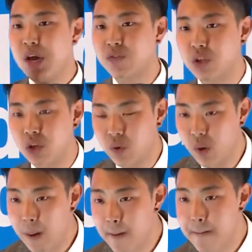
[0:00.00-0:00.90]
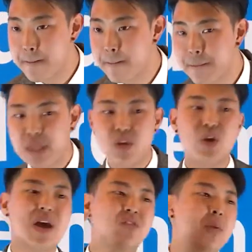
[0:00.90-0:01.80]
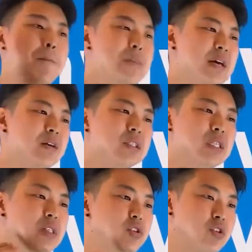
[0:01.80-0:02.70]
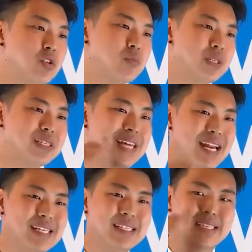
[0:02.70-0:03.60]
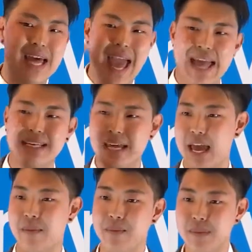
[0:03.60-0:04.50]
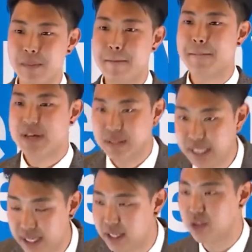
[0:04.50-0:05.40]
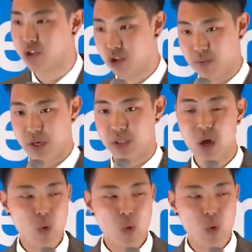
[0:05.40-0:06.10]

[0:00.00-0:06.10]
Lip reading: have to do? You have to build consumers. That is the end game, building consumers.